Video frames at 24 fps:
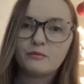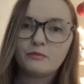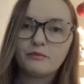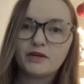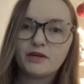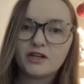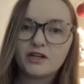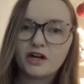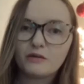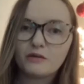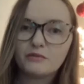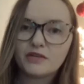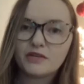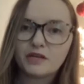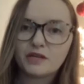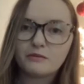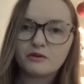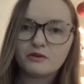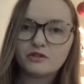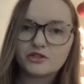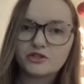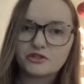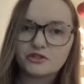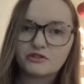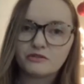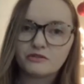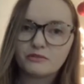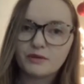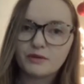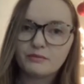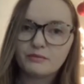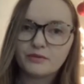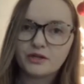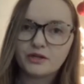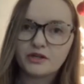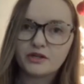may not be able to
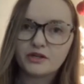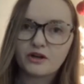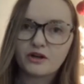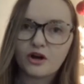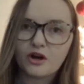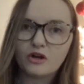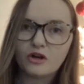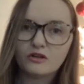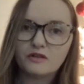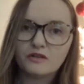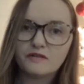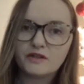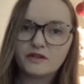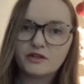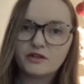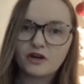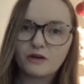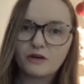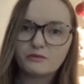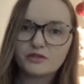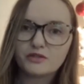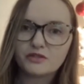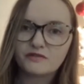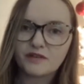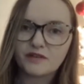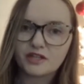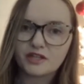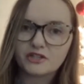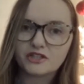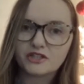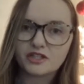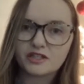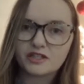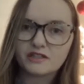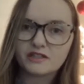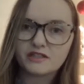remember all of the
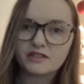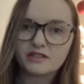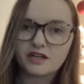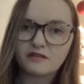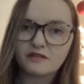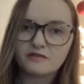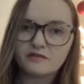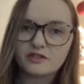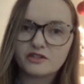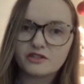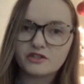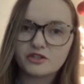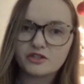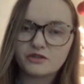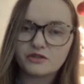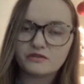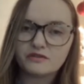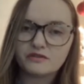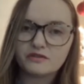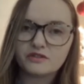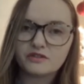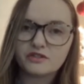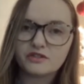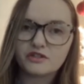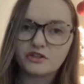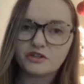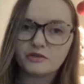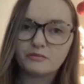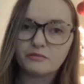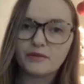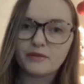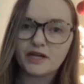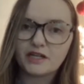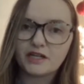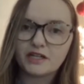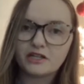observations of the students or
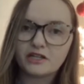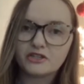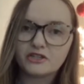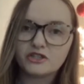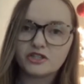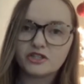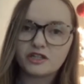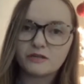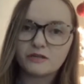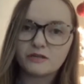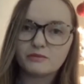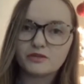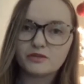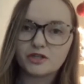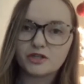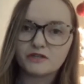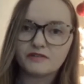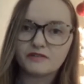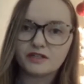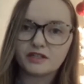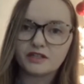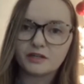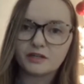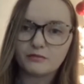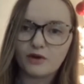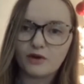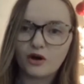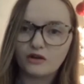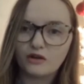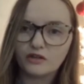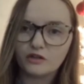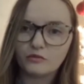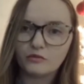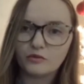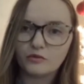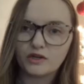manage observing them
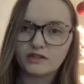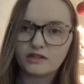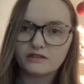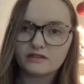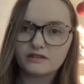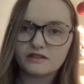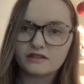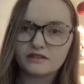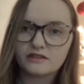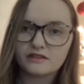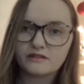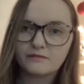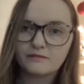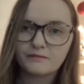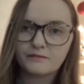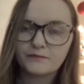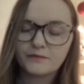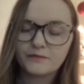all at once.